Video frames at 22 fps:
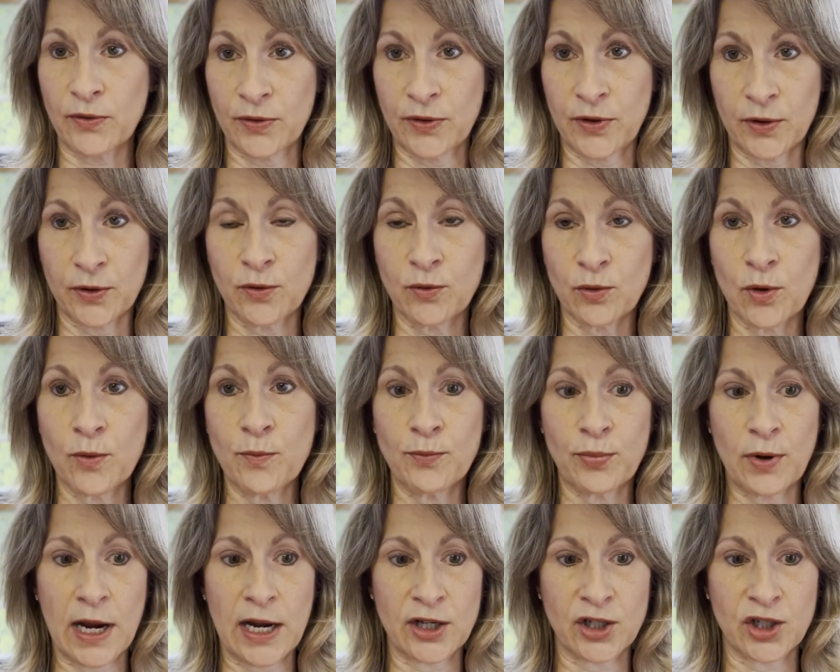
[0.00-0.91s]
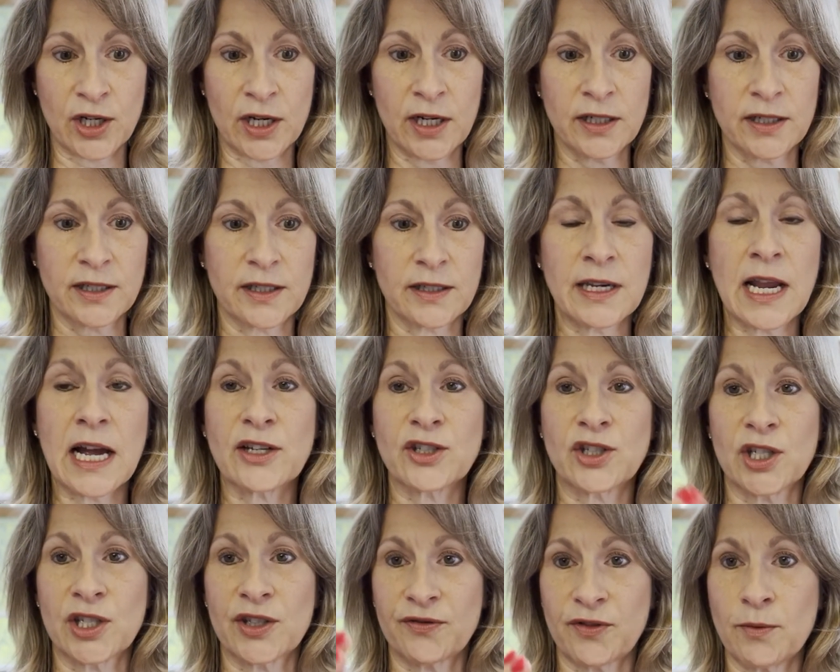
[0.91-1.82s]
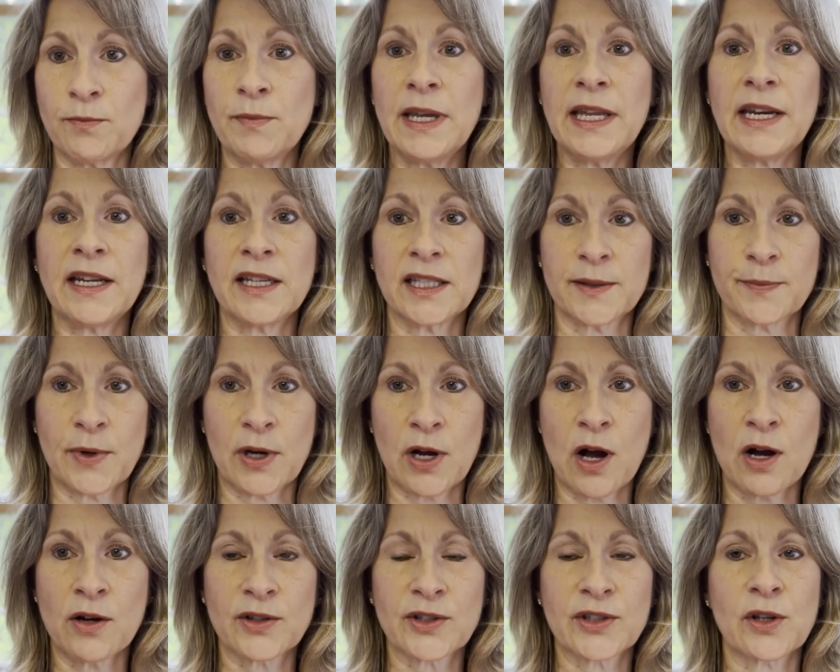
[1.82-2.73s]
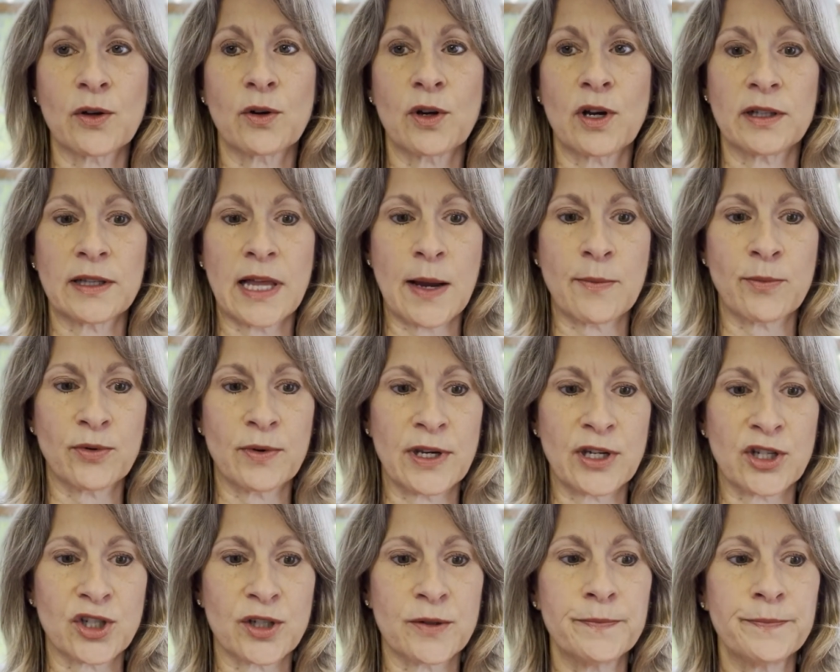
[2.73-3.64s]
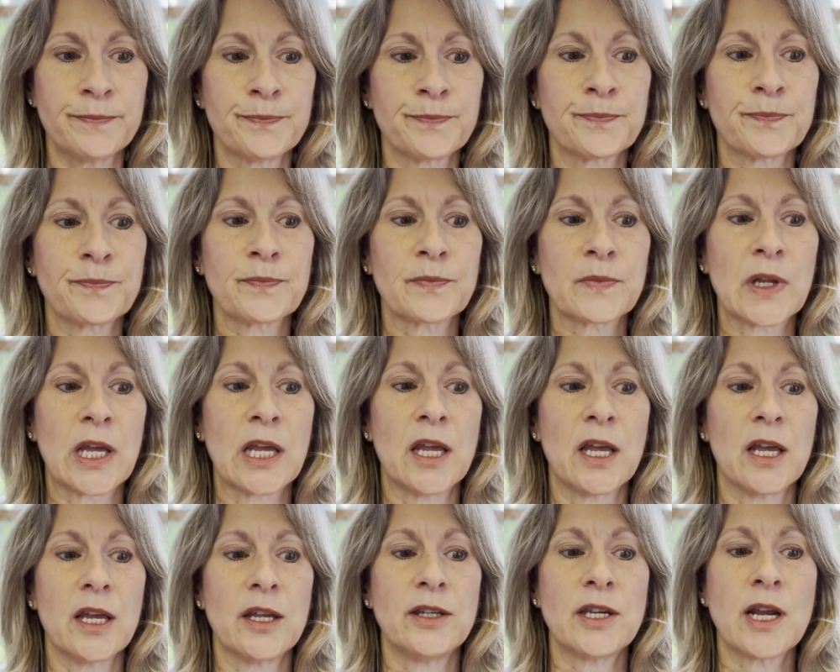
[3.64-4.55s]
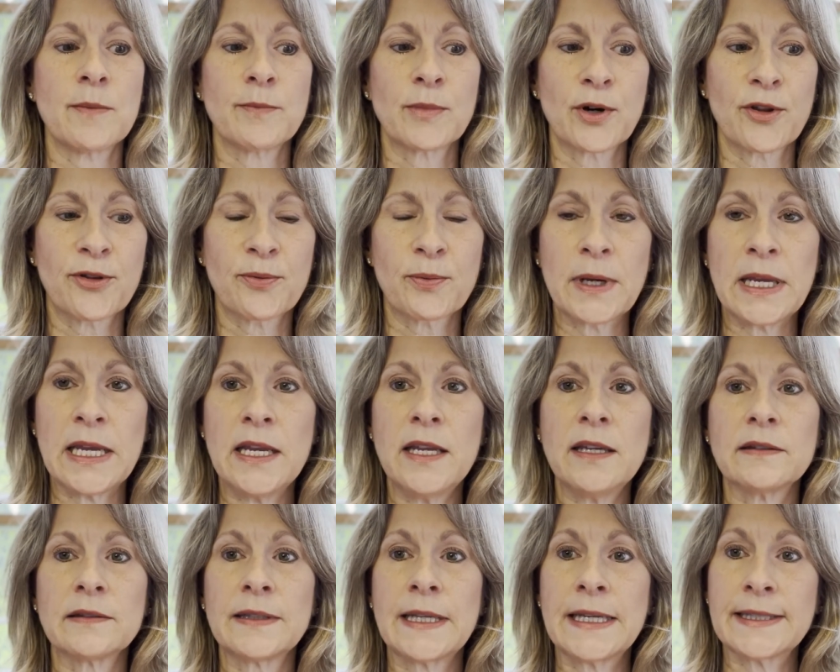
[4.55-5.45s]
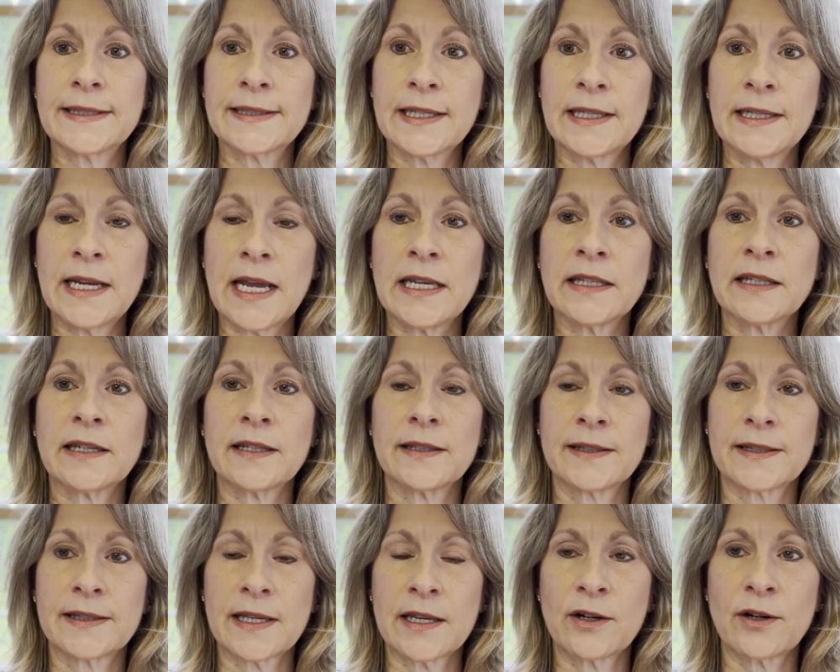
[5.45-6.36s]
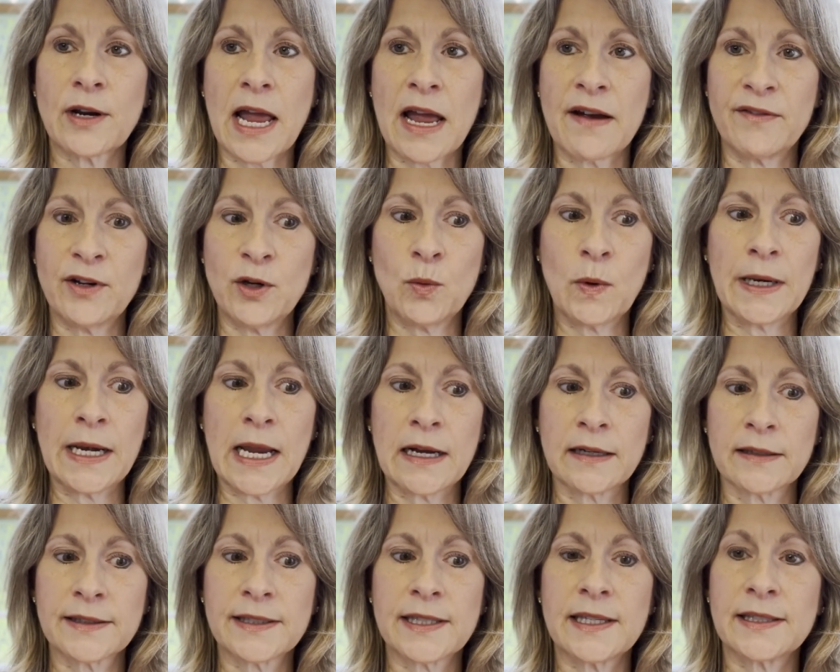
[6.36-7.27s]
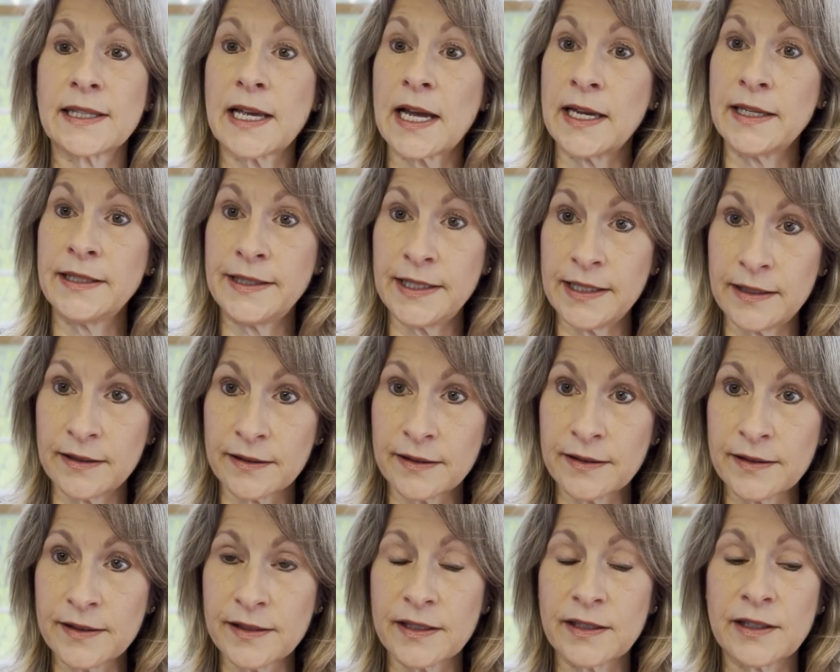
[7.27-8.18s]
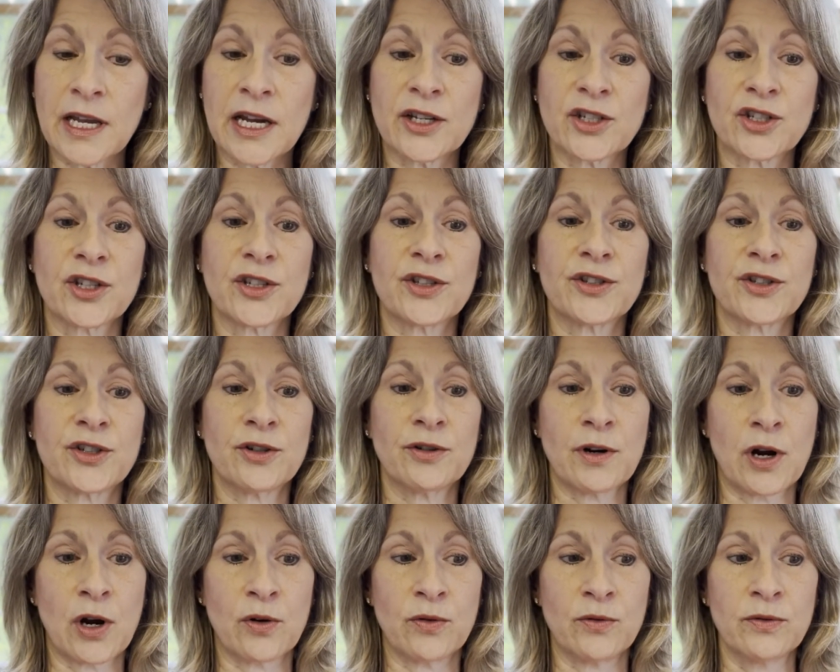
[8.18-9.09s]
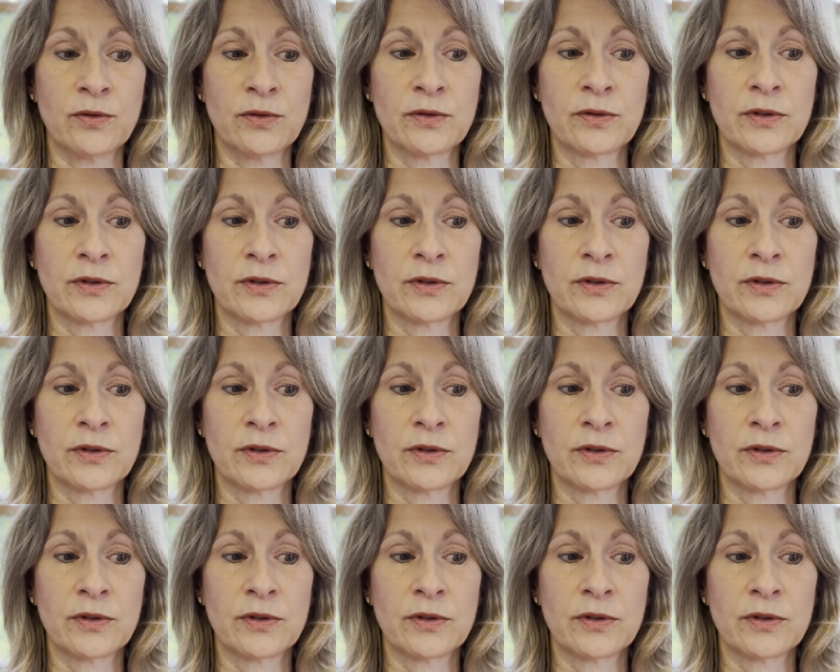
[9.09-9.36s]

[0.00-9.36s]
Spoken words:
the group project, not just for meetings, but also collaboration. Number 3, listen and consider everyone else's ideas, not just your own.